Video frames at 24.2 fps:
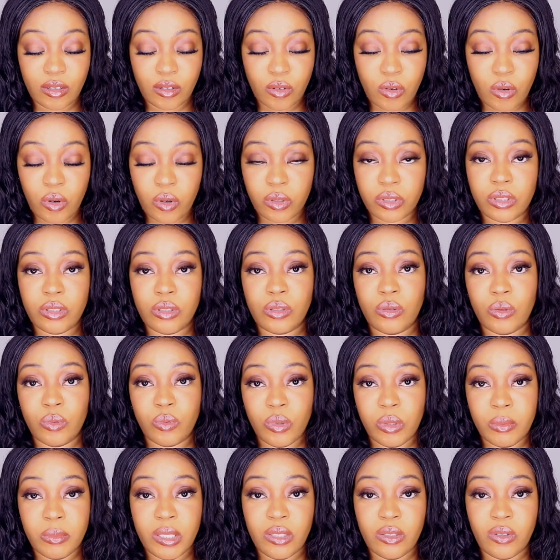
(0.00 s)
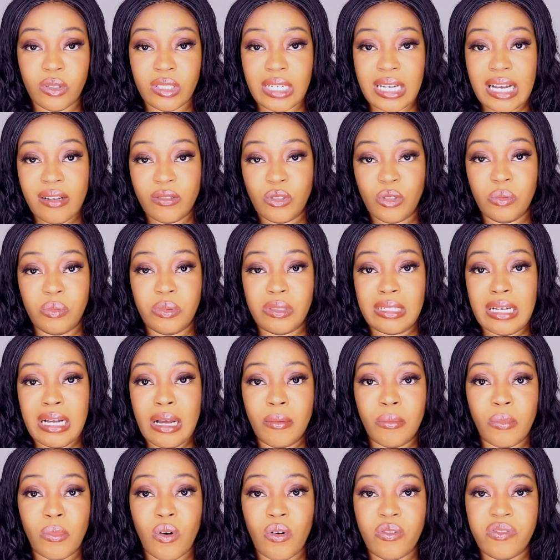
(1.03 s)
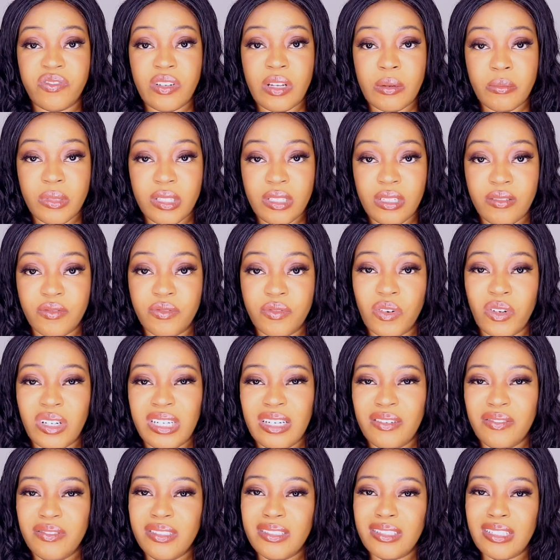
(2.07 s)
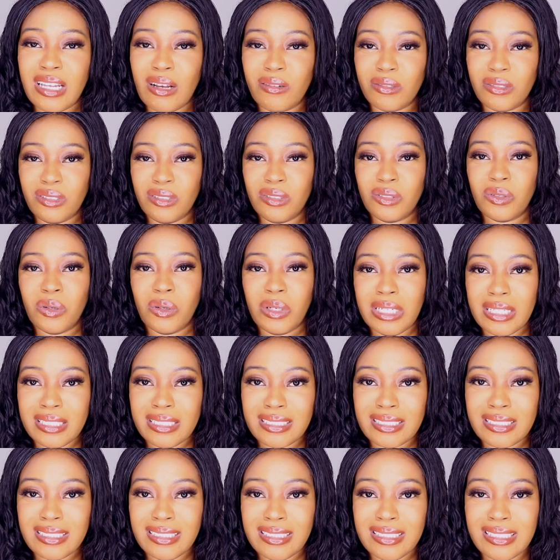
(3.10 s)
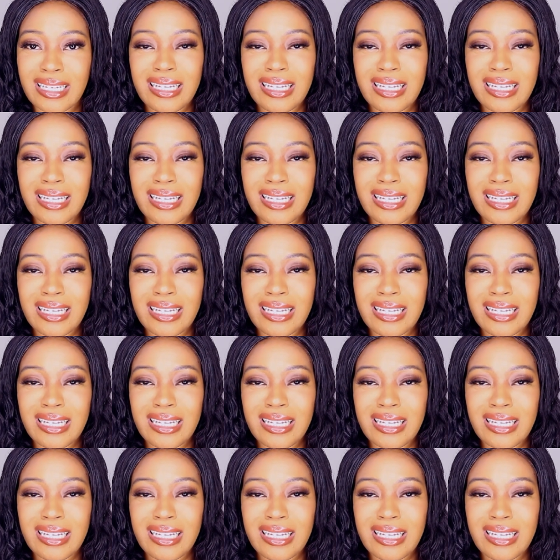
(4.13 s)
course to women on how to become more feminine for $11,000.